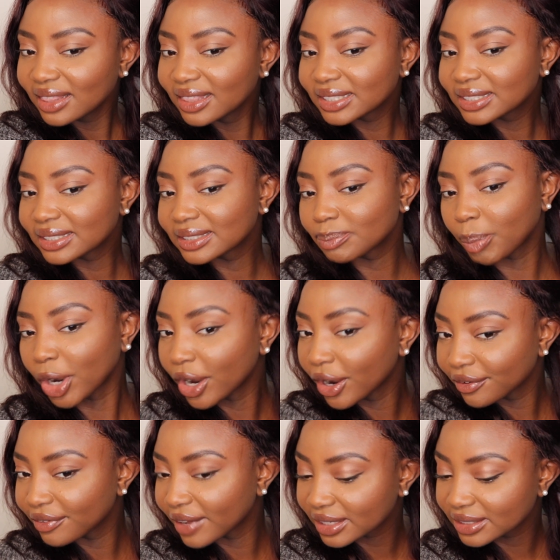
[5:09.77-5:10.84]
this is
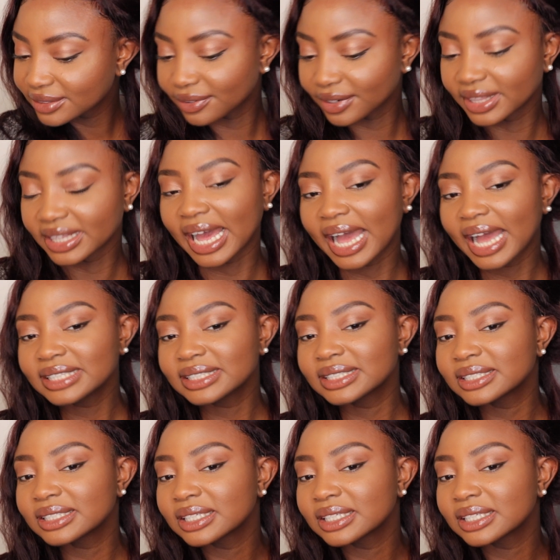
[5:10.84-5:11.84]
perfect for that.